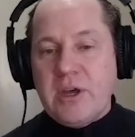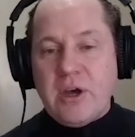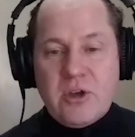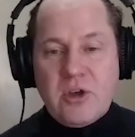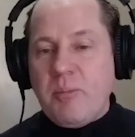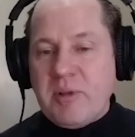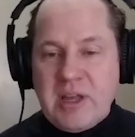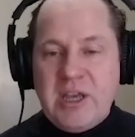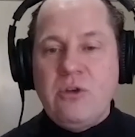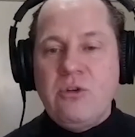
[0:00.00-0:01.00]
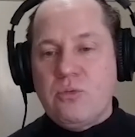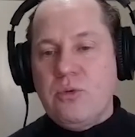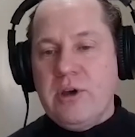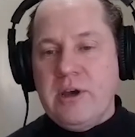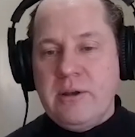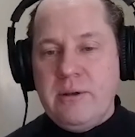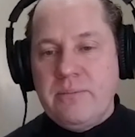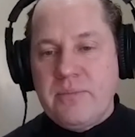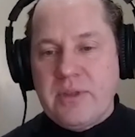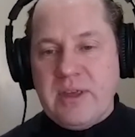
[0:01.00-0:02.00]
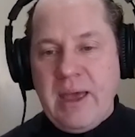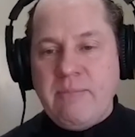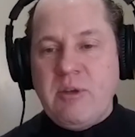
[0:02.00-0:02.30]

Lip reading: a commonly used word, came